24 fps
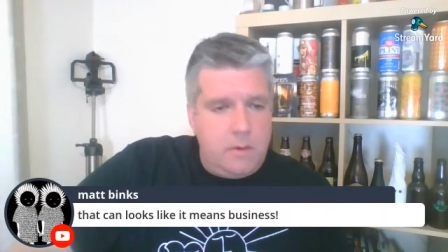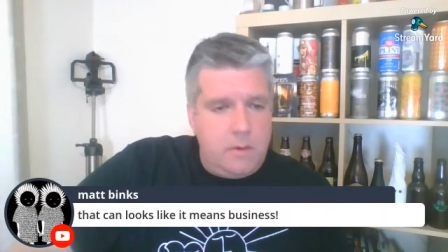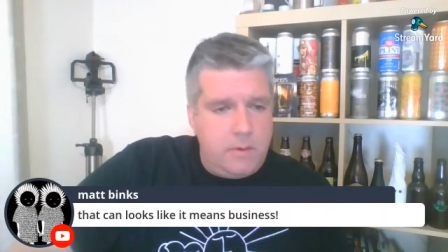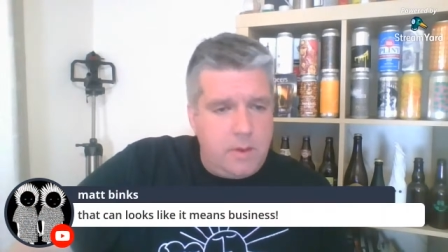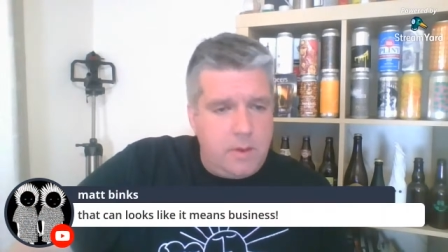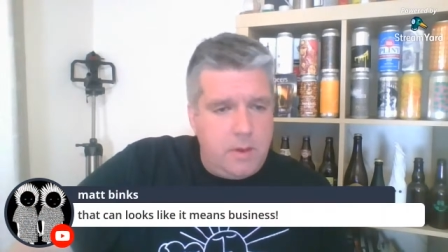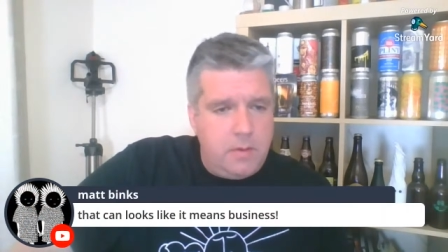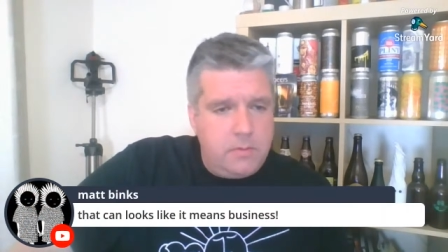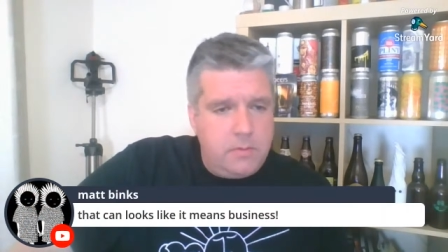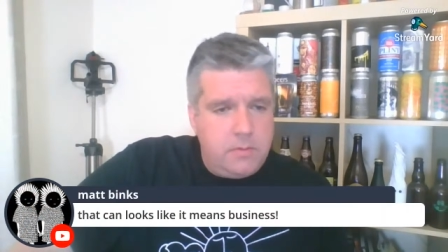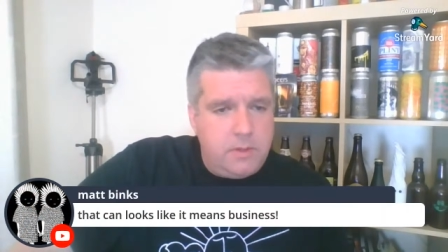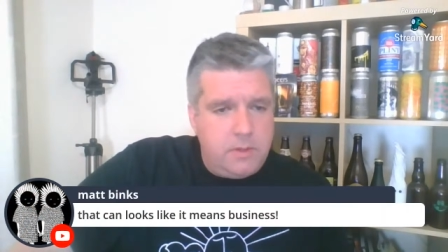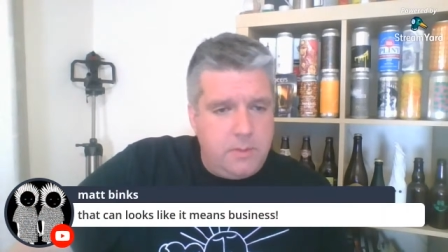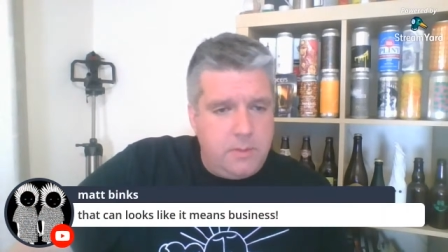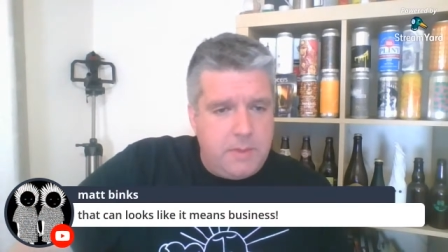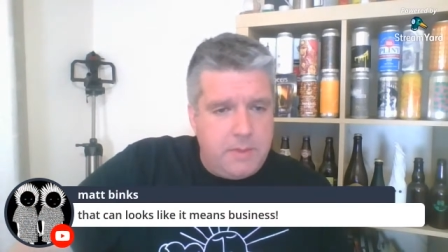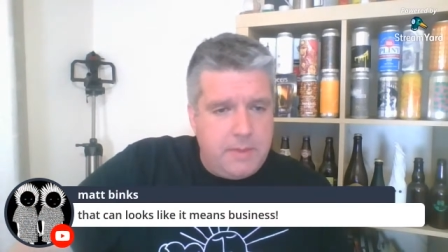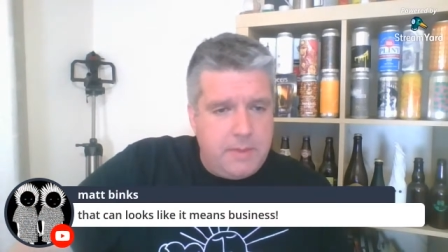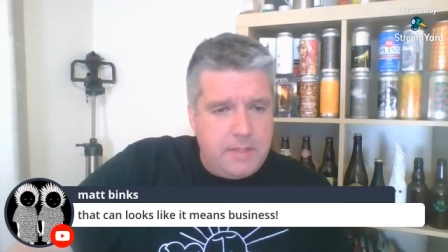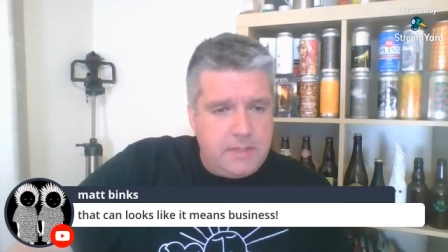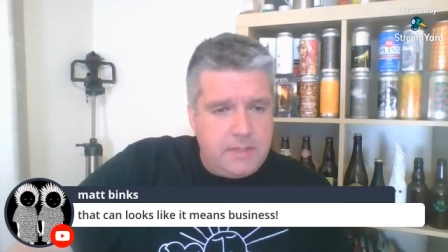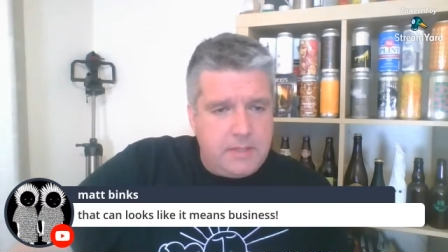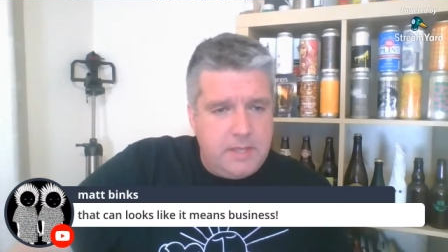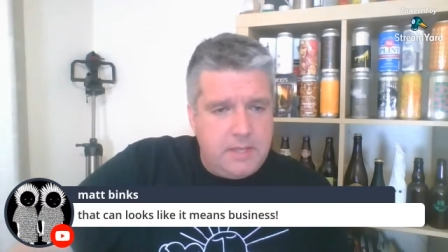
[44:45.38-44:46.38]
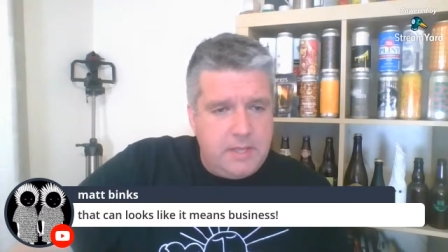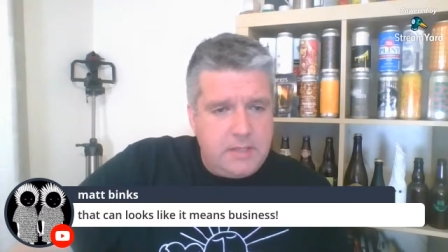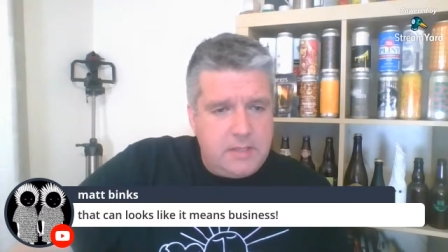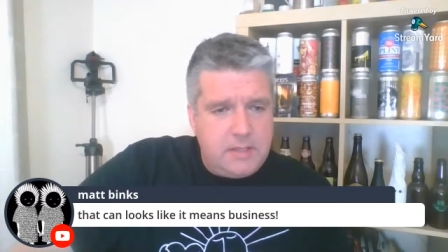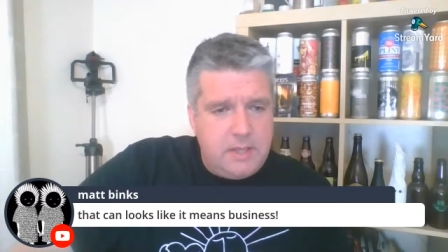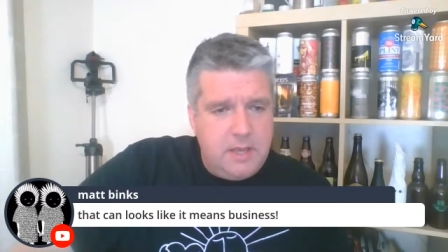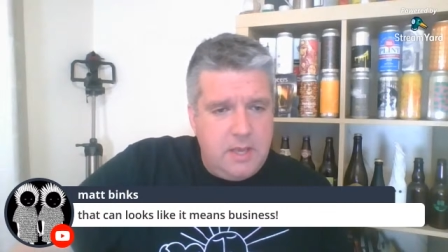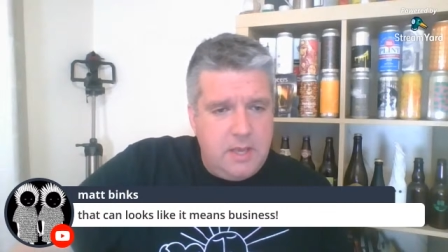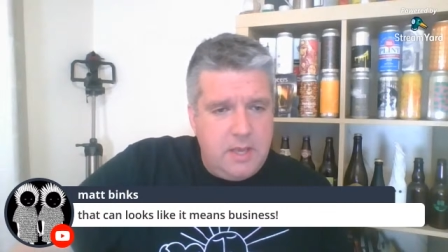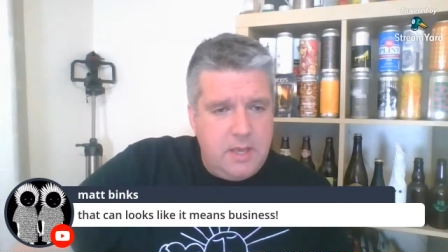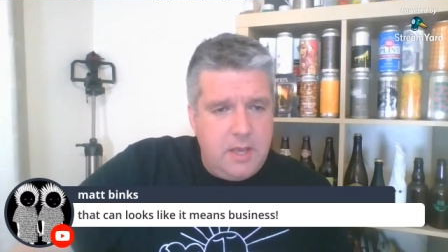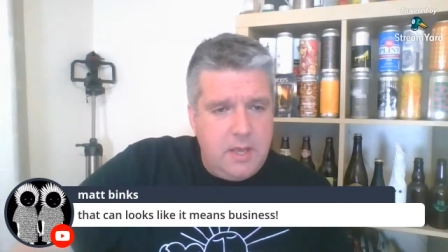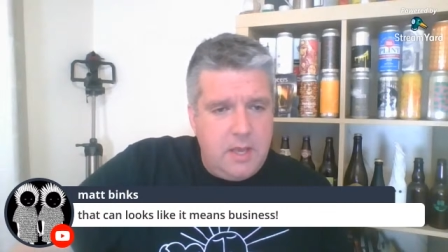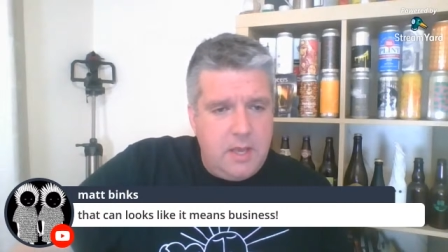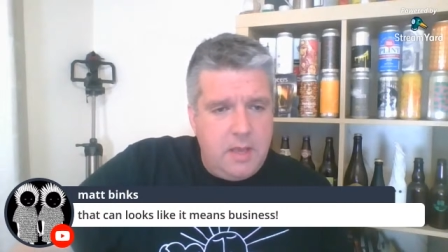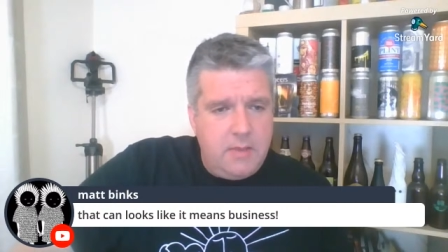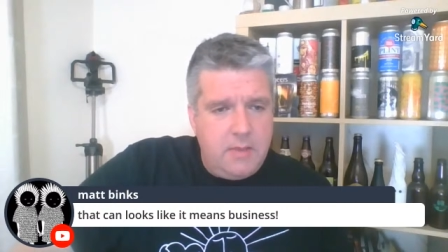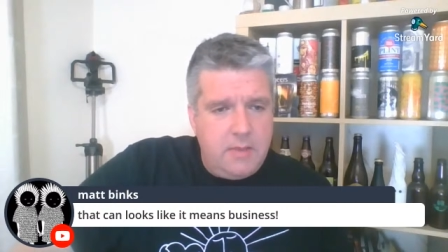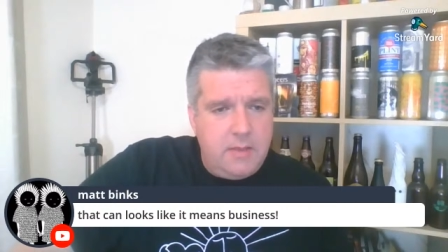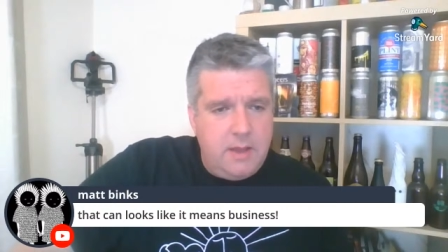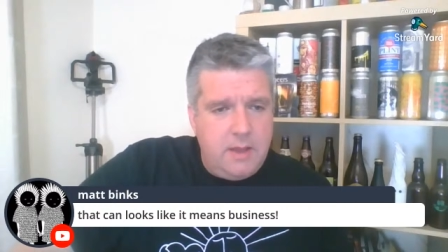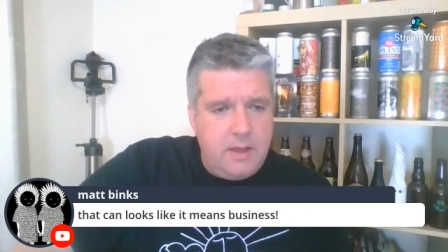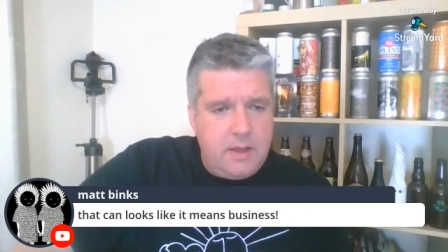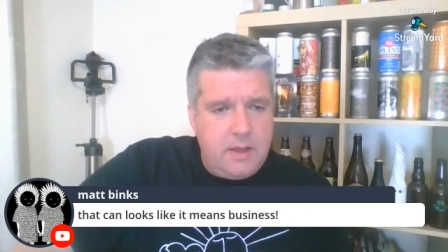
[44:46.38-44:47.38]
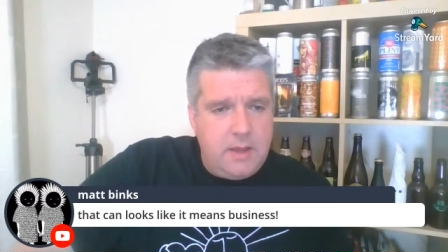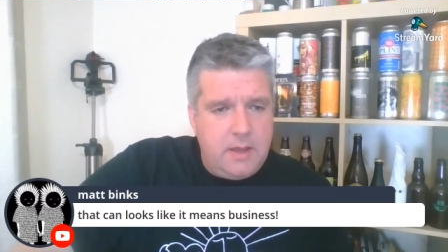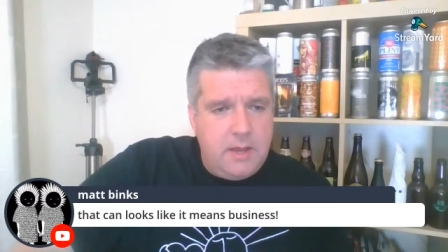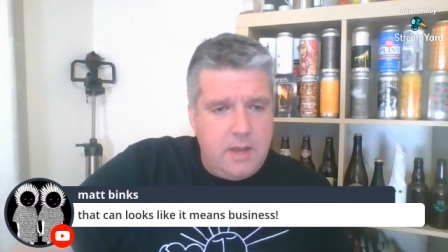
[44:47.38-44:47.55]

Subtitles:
There we go. So Matt Bink says, that